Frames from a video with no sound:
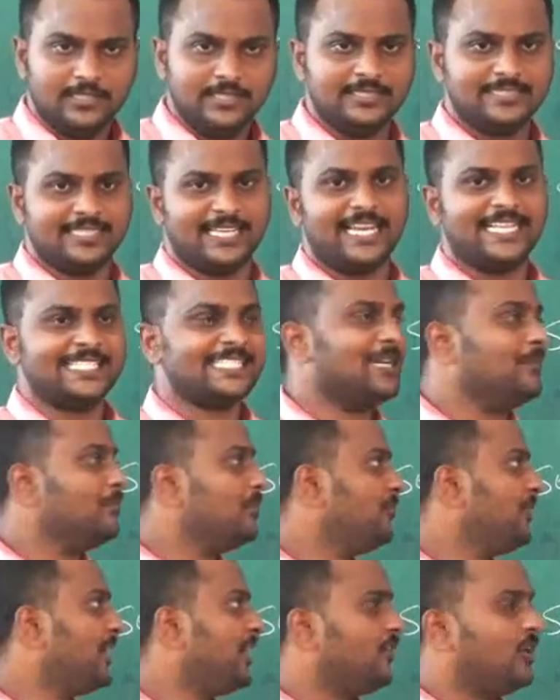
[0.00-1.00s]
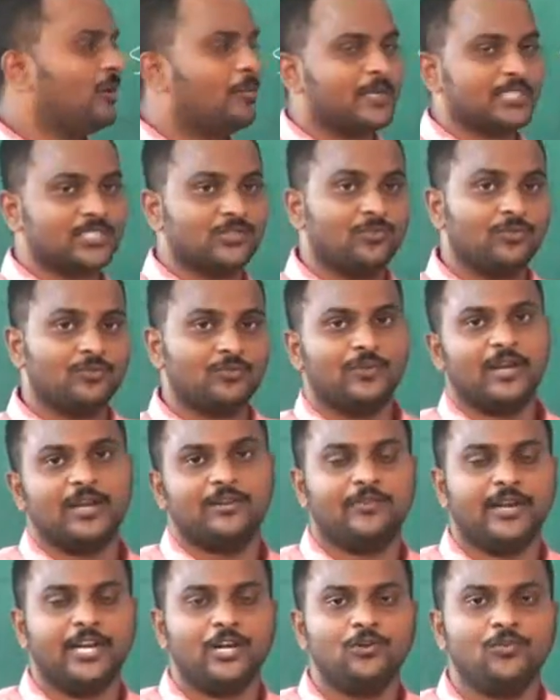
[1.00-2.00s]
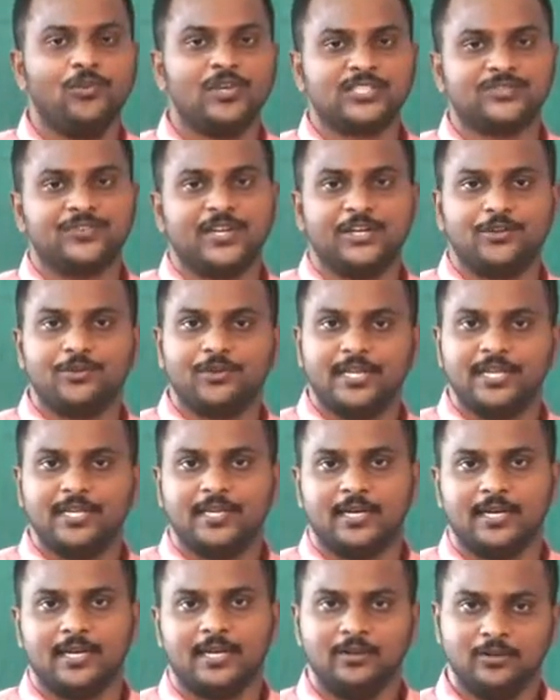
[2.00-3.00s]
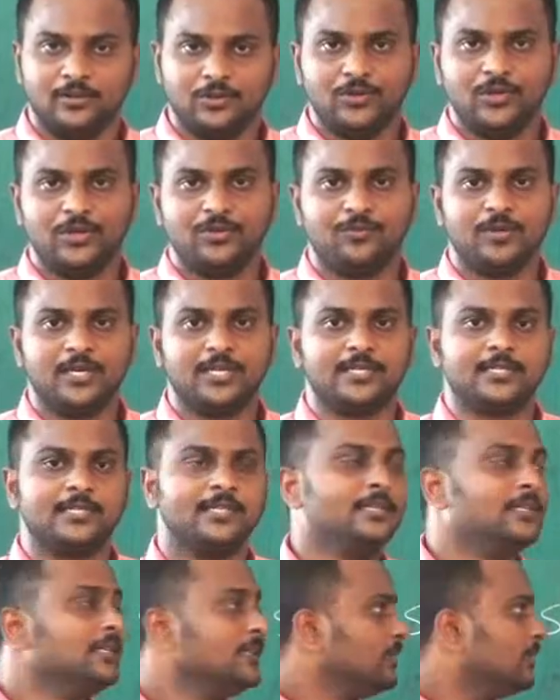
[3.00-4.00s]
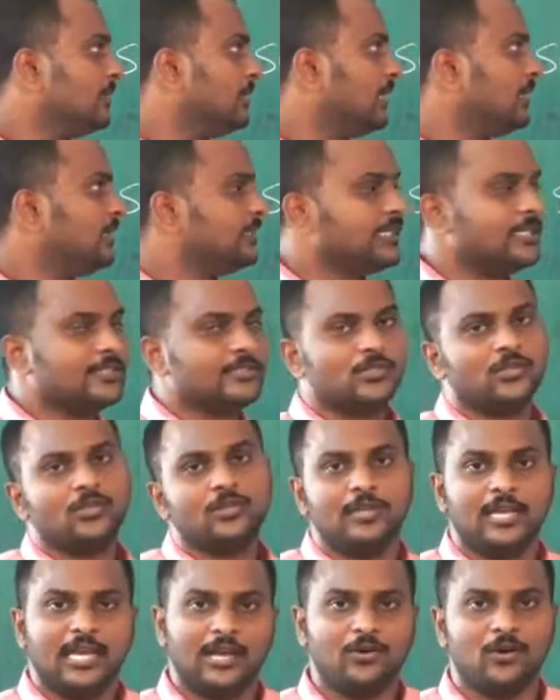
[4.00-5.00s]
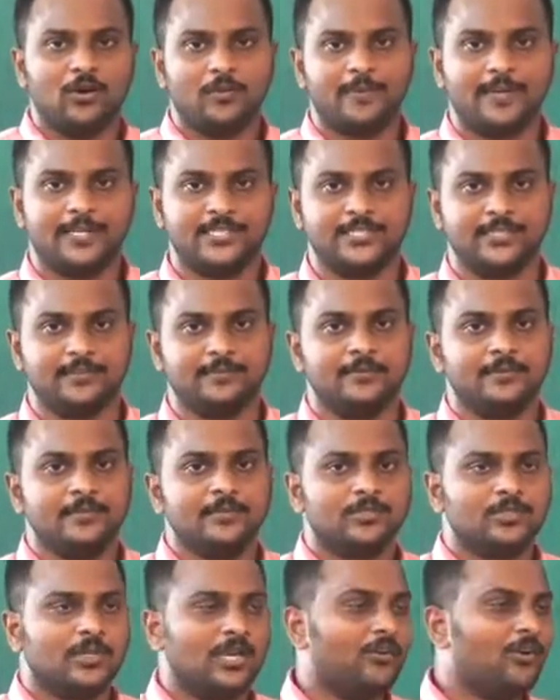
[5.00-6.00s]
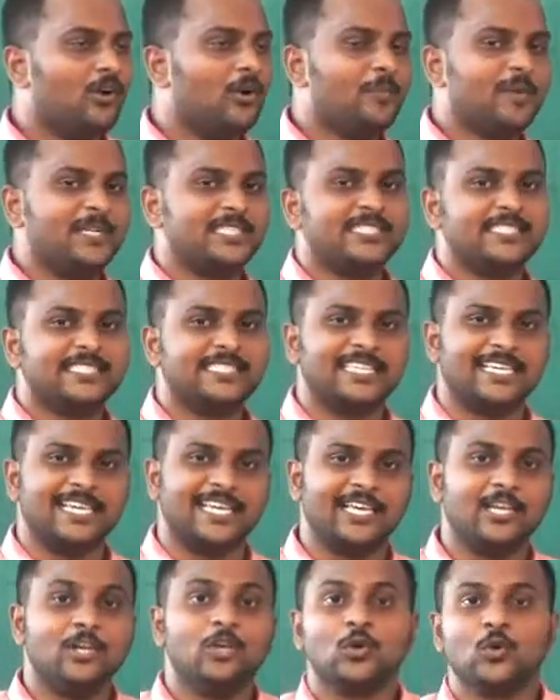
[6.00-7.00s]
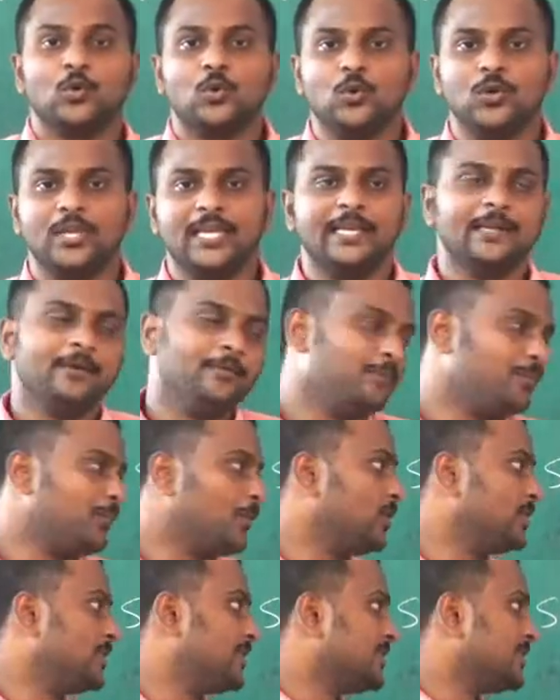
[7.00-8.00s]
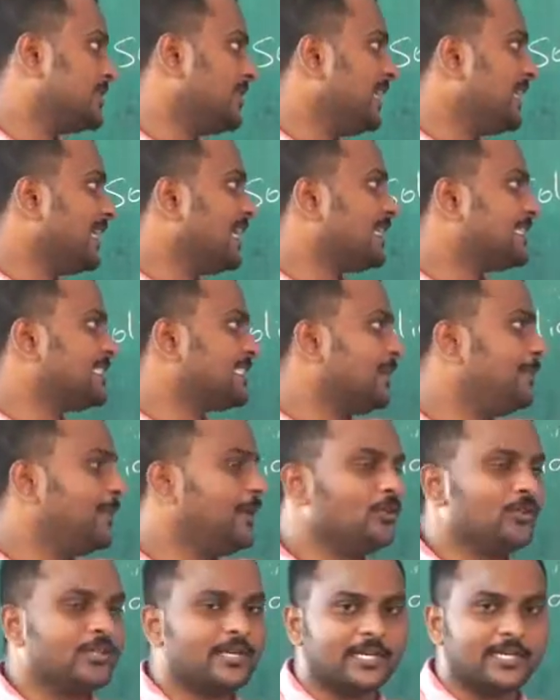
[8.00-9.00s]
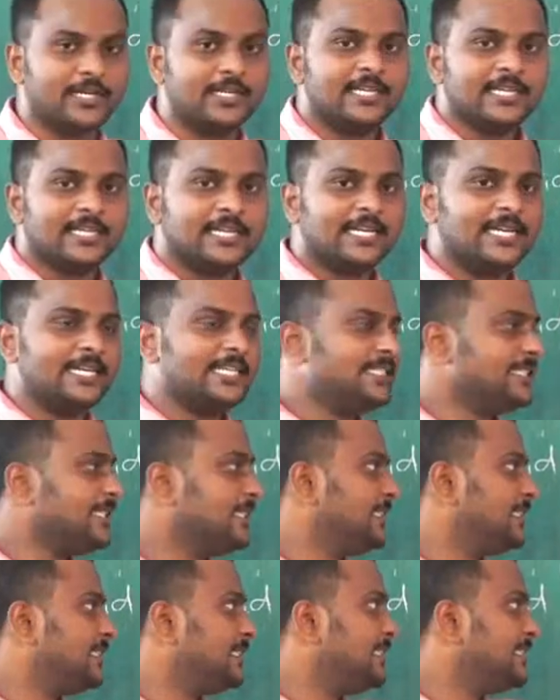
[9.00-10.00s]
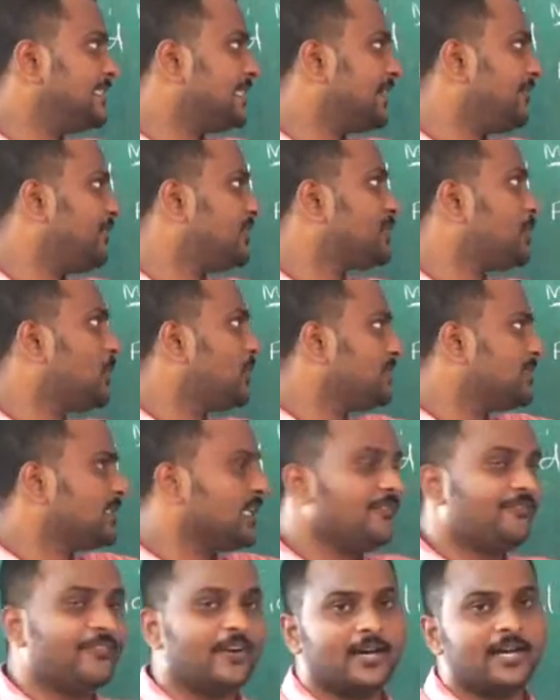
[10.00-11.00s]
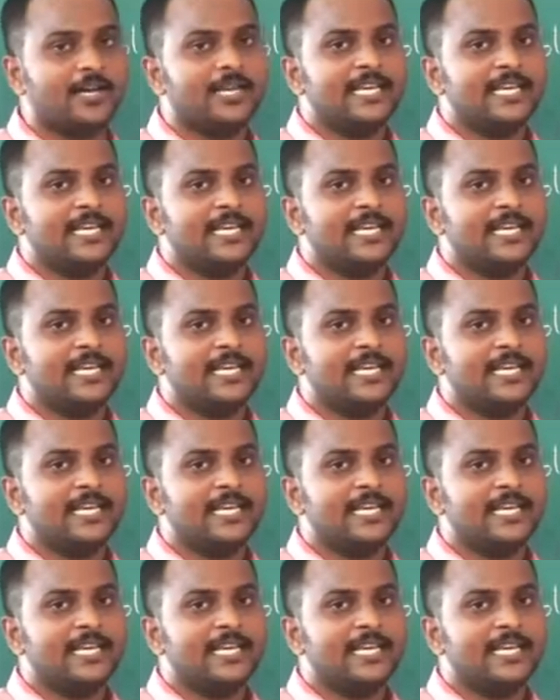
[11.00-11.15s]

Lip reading: is an example for evaporation. Why do we sweat during doing work? That is also evaporation. So evaporation is a cooling process. And next, coming to the condensation. This is the reverse process of